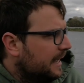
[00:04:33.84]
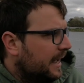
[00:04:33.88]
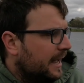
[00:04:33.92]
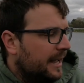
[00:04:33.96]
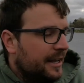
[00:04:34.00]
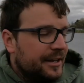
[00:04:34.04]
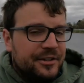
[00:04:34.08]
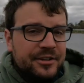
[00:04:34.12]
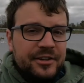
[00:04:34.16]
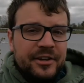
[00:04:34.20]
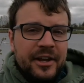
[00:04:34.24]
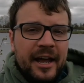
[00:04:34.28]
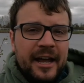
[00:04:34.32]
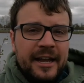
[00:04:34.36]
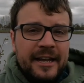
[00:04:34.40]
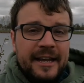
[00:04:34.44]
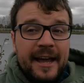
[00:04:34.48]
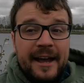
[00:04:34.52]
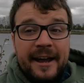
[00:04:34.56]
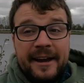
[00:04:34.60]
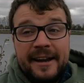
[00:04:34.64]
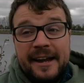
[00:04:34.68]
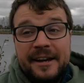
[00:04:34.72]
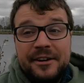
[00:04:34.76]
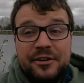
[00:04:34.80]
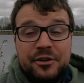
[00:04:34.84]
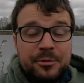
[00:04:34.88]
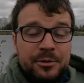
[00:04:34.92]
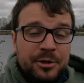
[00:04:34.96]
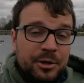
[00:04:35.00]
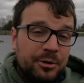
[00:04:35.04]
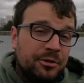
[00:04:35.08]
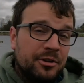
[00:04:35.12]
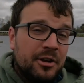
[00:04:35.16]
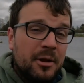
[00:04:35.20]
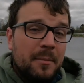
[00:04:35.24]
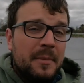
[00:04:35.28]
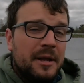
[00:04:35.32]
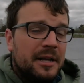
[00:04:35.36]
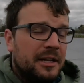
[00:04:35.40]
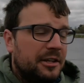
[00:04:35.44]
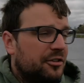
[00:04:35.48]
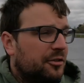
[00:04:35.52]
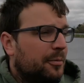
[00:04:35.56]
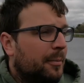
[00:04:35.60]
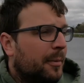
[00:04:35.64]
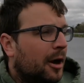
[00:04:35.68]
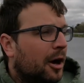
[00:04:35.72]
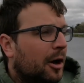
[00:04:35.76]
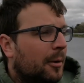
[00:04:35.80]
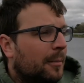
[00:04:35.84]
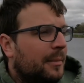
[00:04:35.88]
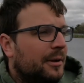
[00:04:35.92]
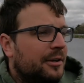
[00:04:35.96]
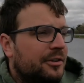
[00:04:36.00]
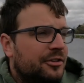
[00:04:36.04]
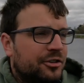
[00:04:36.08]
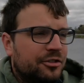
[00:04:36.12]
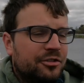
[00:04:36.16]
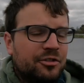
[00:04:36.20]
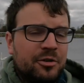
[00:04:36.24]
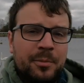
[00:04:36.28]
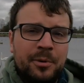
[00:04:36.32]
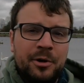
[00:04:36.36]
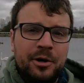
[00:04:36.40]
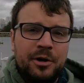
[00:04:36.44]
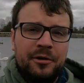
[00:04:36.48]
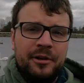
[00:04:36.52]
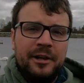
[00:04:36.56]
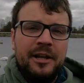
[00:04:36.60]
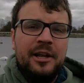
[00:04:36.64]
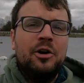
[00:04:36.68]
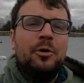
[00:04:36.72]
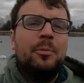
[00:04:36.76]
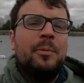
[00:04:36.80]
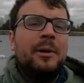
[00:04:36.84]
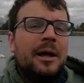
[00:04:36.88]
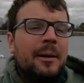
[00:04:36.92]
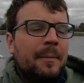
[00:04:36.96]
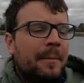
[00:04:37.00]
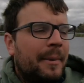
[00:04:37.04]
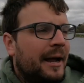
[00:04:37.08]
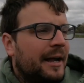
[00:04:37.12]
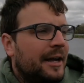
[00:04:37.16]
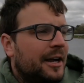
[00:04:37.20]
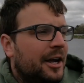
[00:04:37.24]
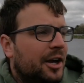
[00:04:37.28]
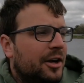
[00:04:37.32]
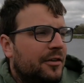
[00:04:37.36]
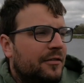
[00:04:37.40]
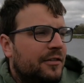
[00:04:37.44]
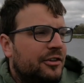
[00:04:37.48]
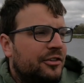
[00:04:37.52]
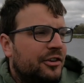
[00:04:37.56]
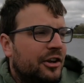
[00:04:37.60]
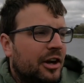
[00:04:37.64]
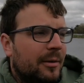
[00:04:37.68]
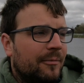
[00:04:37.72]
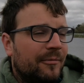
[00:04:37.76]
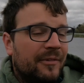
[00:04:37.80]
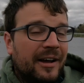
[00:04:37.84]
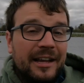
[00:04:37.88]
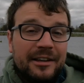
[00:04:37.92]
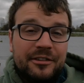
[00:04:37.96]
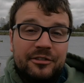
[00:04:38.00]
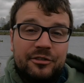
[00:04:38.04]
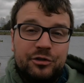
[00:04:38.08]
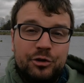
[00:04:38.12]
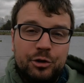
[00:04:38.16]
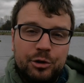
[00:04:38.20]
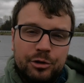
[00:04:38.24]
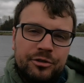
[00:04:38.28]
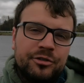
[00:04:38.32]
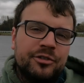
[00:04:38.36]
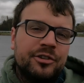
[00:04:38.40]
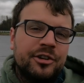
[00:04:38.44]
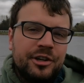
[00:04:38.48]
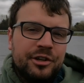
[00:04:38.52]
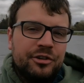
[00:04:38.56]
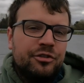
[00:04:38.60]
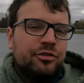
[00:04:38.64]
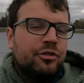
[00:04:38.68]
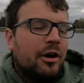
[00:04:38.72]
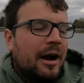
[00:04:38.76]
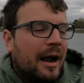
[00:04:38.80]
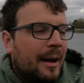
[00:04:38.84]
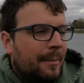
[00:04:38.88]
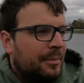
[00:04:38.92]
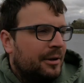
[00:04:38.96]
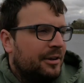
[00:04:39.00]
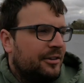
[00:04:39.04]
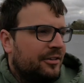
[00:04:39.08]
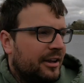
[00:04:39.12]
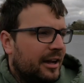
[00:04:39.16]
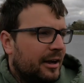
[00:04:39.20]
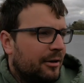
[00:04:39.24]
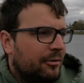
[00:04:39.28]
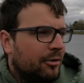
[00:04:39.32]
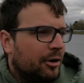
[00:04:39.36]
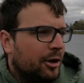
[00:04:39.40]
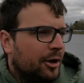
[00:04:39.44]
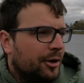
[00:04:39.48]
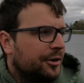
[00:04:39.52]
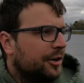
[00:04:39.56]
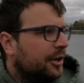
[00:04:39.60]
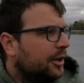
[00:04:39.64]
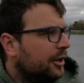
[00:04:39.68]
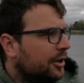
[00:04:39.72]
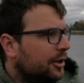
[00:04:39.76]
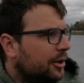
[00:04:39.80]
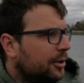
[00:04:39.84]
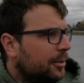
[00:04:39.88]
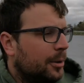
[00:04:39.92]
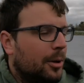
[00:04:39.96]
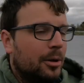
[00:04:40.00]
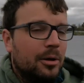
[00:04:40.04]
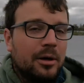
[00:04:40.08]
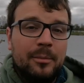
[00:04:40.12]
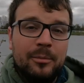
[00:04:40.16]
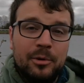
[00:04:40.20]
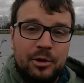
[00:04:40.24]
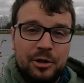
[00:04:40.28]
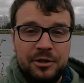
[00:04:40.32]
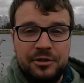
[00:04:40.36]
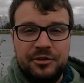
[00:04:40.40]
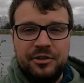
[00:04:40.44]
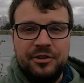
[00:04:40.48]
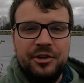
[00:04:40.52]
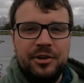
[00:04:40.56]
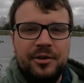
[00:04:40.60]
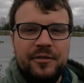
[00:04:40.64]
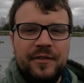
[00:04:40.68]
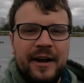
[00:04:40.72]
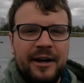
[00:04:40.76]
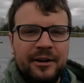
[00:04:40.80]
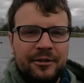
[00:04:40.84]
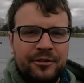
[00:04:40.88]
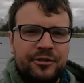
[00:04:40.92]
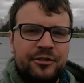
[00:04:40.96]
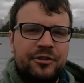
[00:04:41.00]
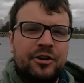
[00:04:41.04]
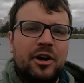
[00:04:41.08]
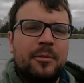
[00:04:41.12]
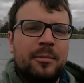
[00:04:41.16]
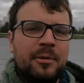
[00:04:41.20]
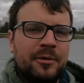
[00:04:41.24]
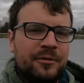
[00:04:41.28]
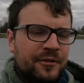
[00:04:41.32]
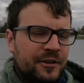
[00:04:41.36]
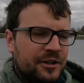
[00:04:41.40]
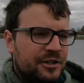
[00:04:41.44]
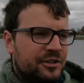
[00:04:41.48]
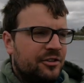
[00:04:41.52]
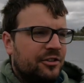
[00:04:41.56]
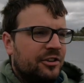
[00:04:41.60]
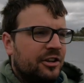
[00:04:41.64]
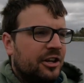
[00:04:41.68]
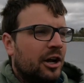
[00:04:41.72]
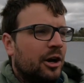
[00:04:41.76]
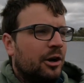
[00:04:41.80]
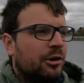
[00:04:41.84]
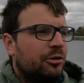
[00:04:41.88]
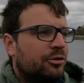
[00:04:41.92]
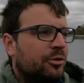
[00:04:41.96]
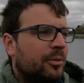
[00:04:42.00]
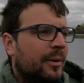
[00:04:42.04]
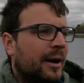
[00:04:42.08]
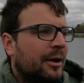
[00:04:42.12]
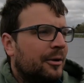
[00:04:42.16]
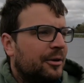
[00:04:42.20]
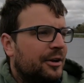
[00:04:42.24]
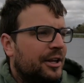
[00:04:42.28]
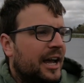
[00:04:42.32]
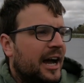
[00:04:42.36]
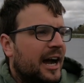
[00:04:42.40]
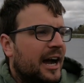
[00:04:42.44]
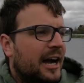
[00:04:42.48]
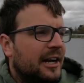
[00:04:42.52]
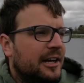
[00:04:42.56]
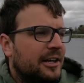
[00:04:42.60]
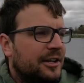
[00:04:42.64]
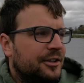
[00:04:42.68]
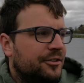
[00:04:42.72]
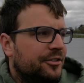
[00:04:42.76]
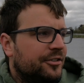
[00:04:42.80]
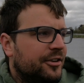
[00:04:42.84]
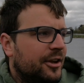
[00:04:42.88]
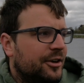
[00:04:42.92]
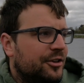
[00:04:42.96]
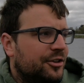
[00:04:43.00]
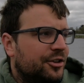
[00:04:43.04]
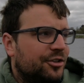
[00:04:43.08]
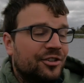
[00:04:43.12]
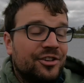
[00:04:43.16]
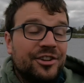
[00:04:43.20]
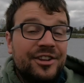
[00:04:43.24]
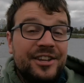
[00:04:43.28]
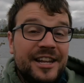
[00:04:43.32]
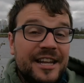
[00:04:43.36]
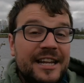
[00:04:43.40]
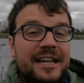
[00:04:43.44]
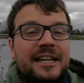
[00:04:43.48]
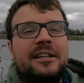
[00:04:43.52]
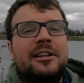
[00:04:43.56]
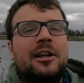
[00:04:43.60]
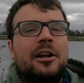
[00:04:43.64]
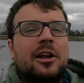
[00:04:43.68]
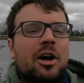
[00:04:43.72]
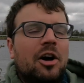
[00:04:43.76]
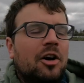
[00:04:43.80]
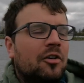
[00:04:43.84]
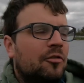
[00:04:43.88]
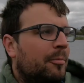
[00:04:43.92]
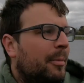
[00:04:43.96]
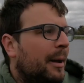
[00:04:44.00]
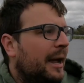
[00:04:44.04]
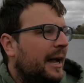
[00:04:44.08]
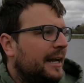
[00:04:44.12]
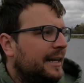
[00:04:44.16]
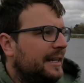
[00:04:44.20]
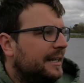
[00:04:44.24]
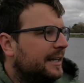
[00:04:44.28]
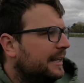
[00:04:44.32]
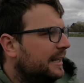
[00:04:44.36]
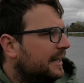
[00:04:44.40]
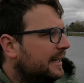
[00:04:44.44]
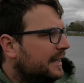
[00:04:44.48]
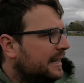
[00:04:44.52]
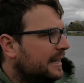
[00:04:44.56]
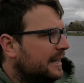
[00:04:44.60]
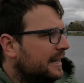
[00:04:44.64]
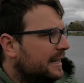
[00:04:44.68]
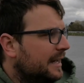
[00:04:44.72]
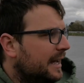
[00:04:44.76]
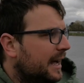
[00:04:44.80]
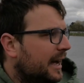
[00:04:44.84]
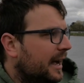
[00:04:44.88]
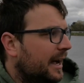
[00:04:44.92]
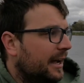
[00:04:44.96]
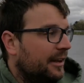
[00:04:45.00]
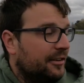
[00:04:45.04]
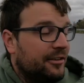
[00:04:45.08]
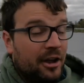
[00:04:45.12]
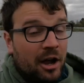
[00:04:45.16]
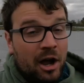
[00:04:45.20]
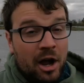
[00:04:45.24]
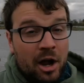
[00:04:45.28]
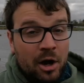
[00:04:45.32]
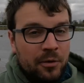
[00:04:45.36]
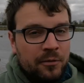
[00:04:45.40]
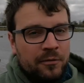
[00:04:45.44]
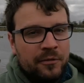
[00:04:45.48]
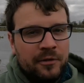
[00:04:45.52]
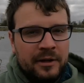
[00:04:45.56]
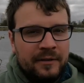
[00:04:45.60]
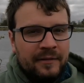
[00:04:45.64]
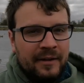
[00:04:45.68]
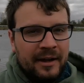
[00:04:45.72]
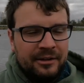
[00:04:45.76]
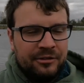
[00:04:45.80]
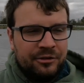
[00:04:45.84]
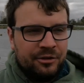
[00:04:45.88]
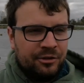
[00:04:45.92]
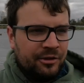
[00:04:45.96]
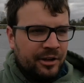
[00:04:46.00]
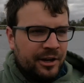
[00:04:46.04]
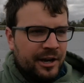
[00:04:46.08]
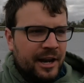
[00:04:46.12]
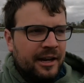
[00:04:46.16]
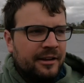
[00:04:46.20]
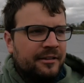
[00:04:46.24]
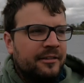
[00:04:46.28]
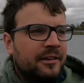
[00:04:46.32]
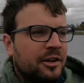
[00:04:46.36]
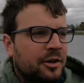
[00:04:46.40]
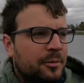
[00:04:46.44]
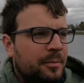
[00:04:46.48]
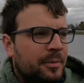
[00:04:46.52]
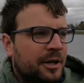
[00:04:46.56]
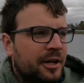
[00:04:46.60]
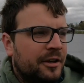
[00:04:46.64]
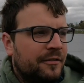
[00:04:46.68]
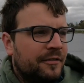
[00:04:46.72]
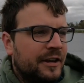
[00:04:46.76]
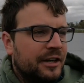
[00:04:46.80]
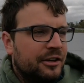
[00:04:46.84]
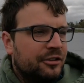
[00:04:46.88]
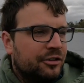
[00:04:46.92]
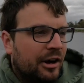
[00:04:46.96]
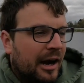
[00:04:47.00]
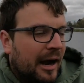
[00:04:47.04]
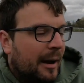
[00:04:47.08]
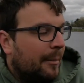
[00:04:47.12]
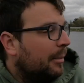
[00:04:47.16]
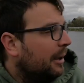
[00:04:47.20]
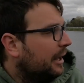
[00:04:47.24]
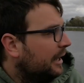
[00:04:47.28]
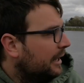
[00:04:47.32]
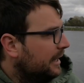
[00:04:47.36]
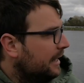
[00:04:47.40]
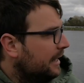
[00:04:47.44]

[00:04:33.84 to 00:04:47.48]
And yeah, I ended up using a mini spom just to put a little bit of bait over top. That's just a trap, is that rod. All I'm looking to do there is stop a fish as it goes around the island, so it doesn't need a lot of bait. So hopefully that's just a nice little perfect trap.